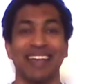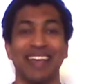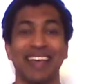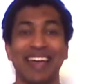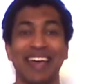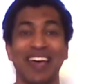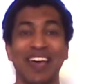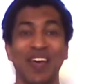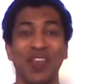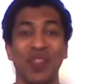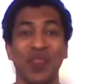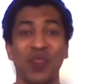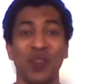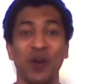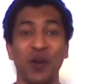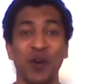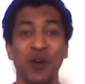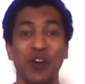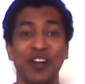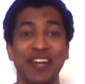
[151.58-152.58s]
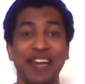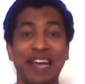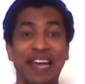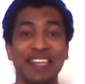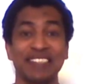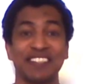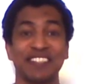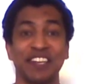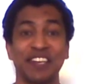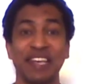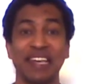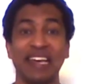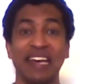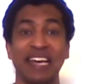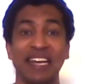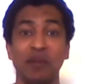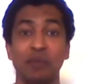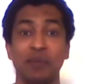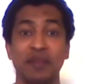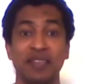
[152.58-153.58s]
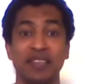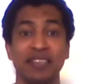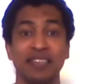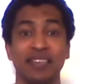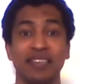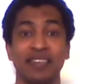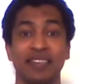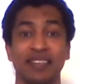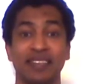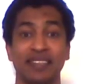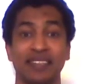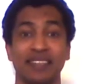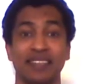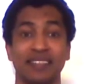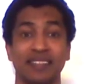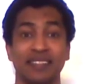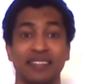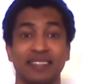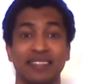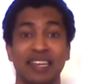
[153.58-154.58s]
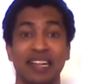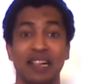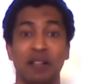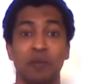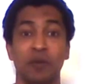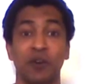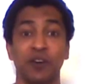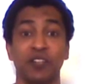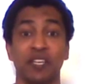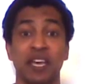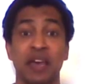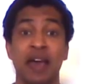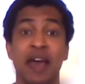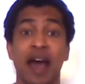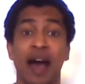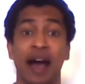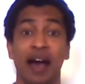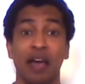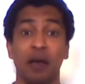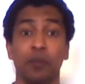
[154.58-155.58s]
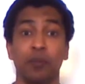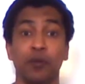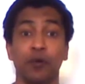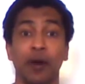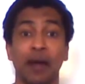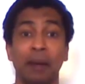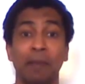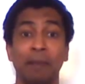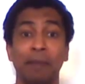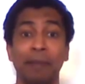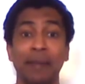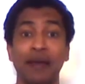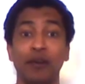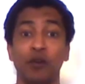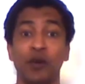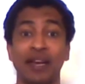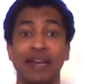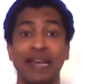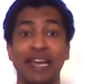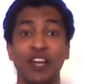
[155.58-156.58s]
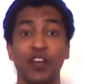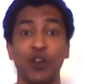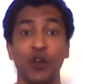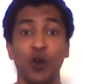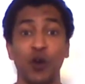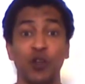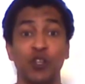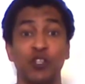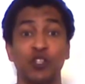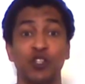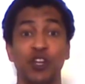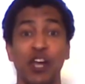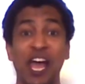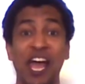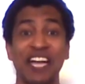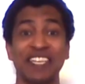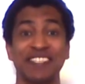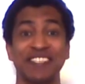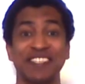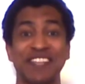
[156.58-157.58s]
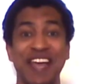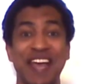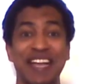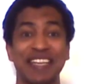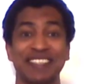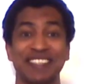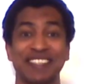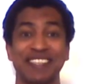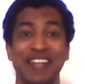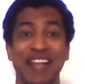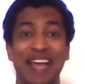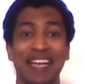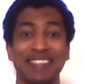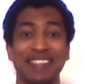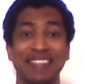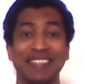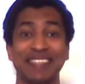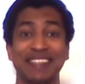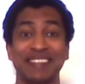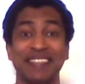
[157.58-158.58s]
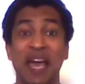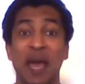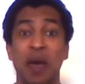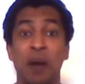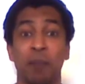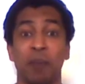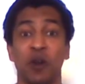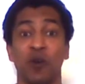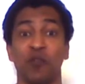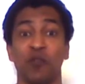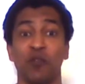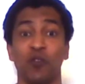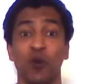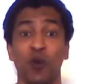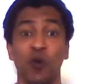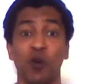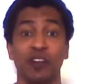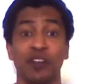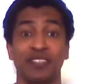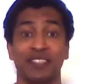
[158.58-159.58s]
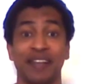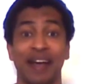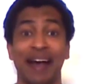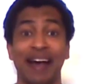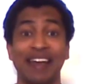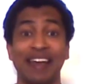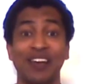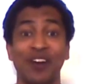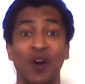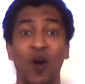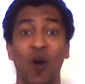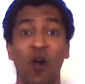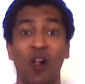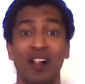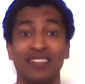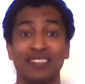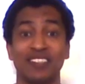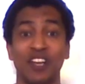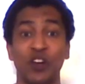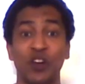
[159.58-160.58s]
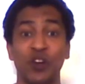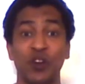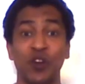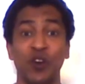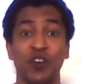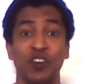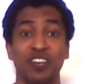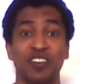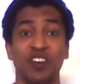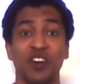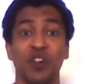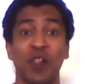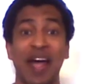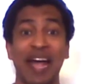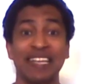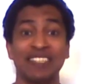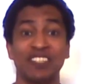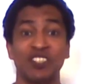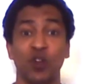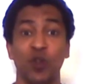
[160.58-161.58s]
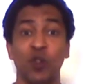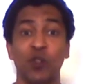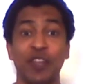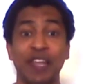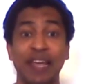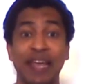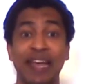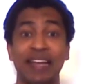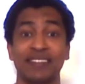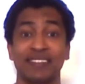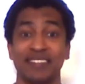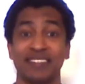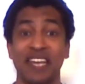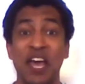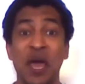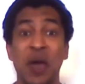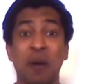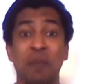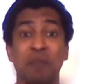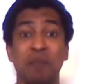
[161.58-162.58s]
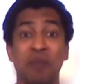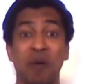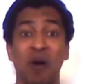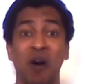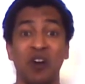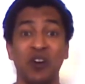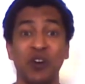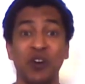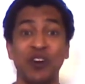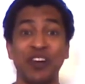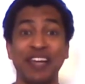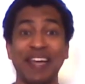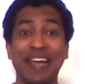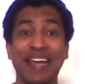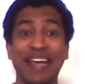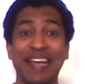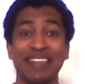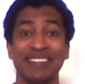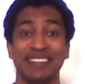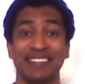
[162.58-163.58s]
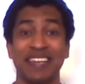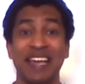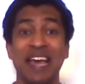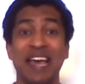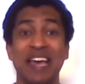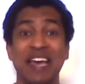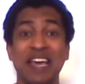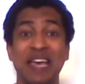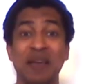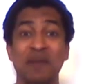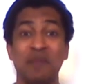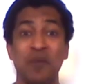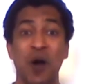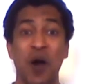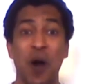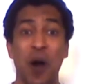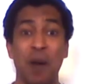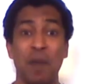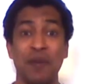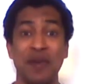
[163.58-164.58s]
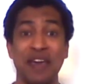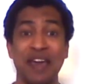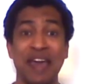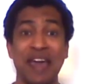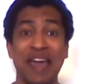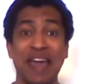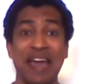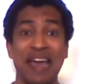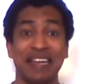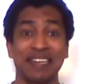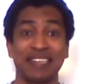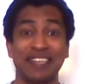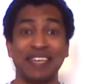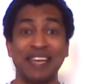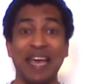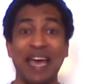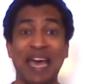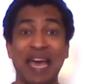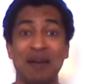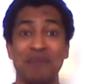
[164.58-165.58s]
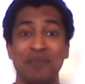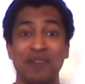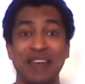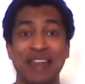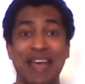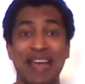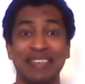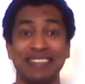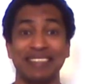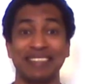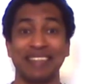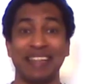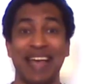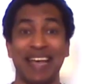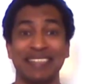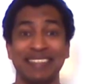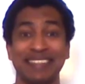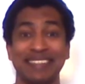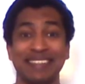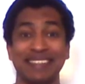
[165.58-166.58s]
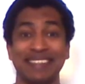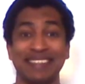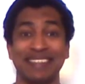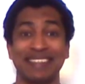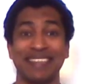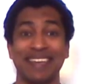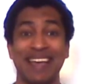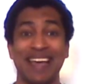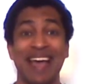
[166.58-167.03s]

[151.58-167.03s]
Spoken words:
At the dance academy in Tilburg, I primarily took jazz dance lessons, but of course I also took classical dance, modern dance, hip-hop, and tap dance lessons.